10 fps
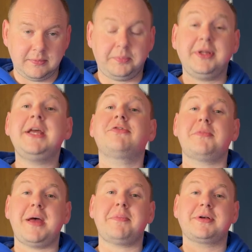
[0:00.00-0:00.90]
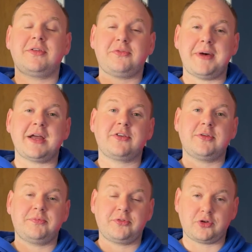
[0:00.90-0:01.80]
please remember to smash
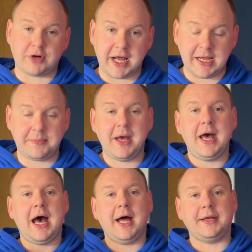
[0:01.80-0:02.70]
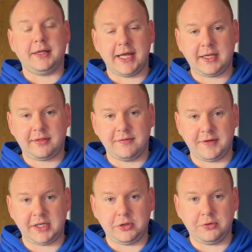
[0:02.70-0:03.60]
subscribe and like the
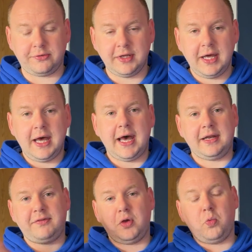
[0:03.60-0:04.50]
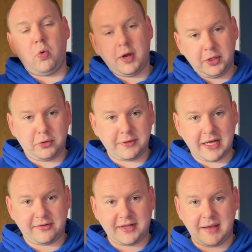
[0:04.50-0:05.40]
videos. And if you want to go
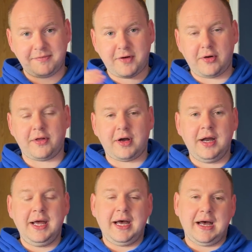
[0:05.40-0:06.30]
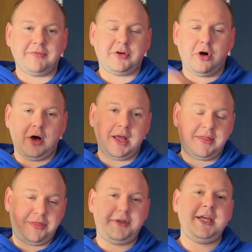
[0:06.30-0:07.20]
that step further, I've got a
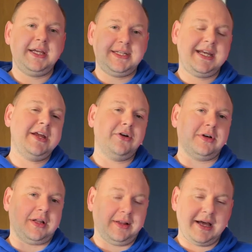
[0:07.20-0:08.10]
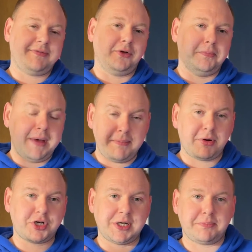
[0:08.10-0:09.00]
3-tiered level
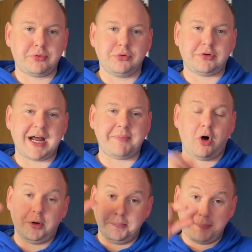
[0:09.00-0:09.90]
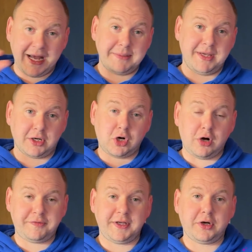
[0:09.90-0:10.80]
membership program on
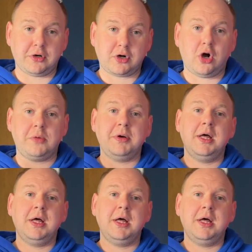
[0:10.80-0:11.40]
buymeacoffee.com,